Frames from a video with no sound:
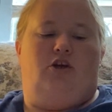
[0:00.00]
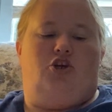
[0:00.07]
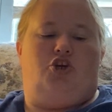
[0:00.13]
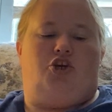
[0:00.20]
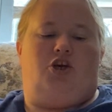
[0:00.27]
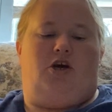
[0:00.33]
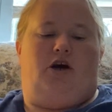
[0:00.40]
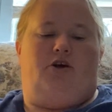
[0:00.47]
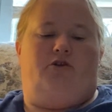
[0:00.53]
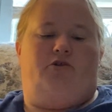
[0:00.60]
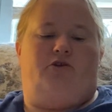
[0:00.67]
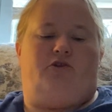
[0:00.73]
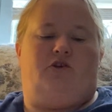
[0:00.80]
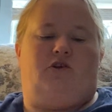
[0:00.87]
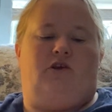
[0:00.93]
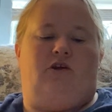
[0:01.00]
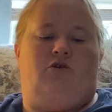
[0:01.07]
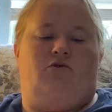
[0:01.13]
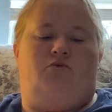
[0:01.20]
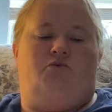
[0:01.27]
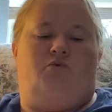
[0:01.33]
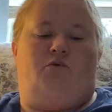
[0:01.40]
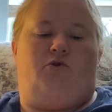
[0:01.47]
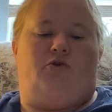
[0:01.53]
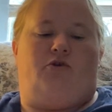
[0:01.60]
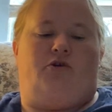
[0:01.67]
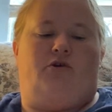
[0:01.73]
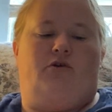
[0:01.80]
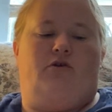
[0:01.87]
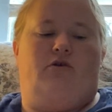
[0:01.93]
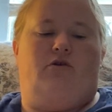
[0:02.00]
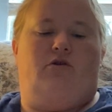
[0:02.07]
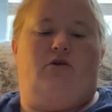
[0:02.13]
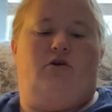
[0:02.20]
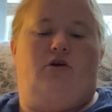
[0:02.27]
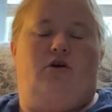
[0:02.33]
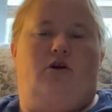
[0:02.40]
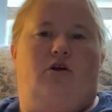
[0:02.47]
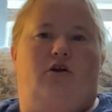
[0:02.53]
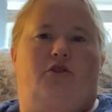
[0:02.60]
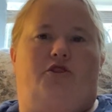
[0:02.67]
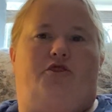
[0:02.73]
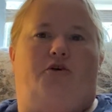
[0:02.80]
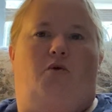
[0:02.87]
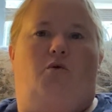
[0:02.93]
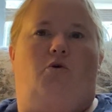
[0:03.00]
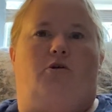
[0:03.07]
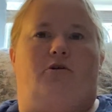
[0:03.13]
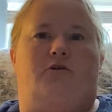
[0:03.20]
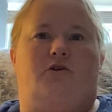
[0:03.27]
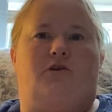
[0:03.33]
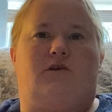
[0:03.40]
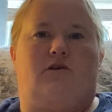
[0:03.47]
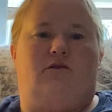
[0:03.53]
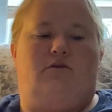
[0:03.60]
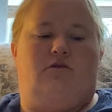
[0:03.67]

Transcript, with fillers: She uttered a single word Thorns!